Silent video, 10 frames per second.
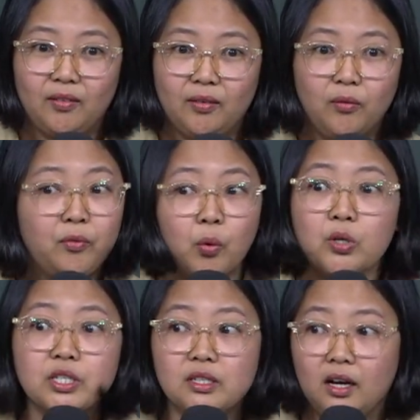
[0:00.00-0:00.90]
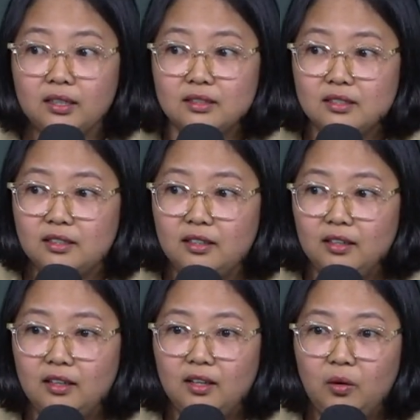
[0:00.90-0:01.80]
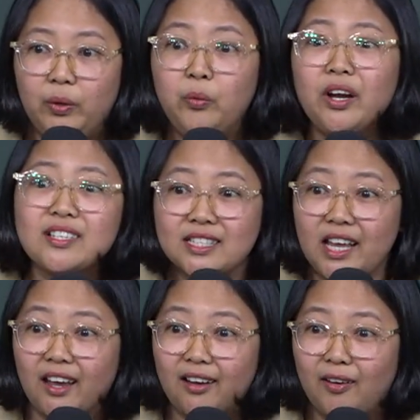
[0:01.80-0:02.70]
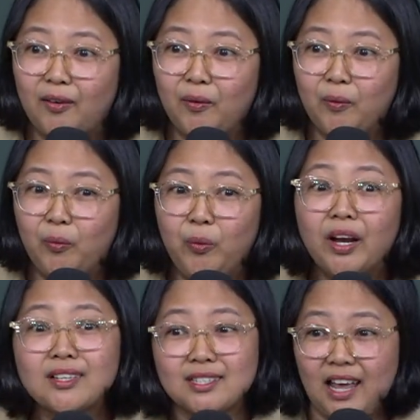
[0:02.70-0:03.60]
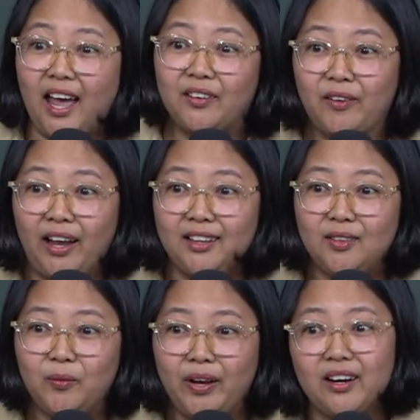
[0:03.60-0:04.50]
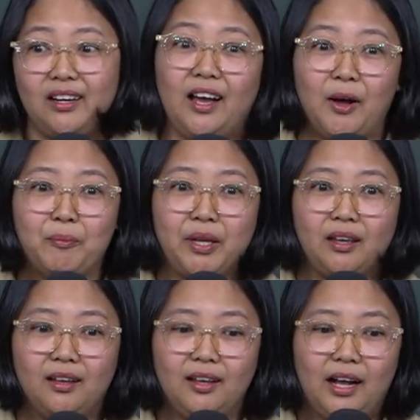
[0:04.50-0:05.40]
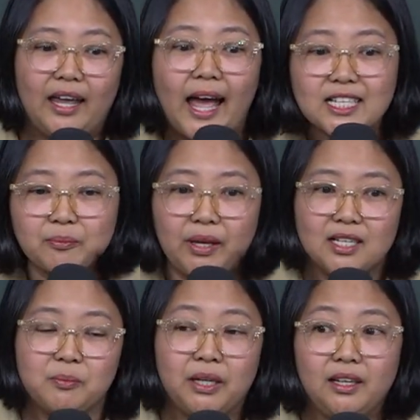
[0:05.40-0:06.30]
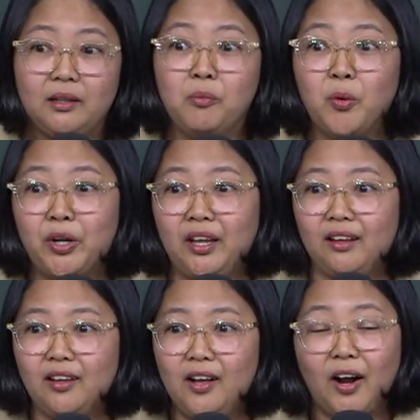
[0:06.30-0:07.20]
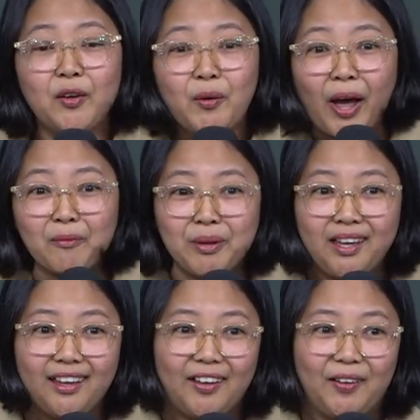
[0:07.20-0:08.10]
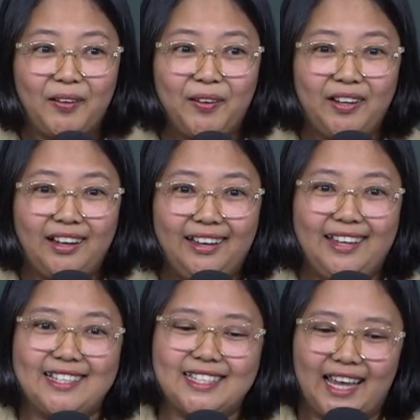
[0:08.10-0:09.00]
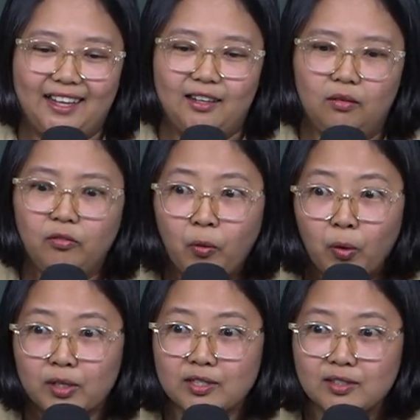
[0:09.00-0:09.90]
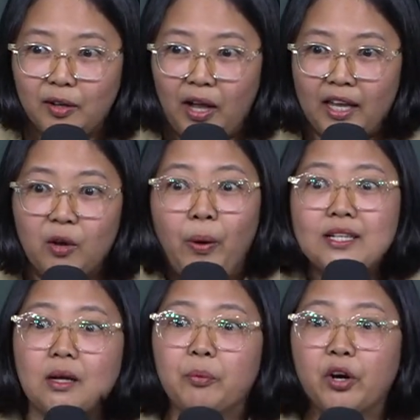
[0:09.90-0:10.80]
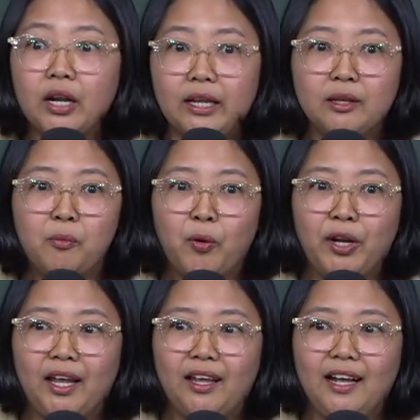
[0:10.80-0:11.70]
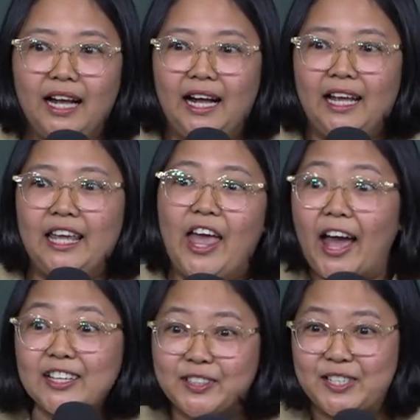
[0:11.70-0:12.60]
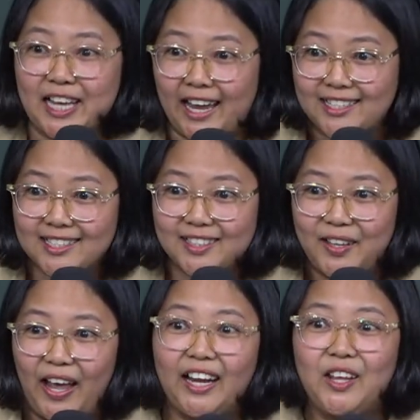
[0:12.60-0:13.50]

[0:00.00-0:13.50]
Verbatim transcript: Of course not. When we are sick, we are sad, right? We are unhappy. I asked my husband in the morning, Are you happy? He said, Of course. He wakes up early in the morning, he exercised, and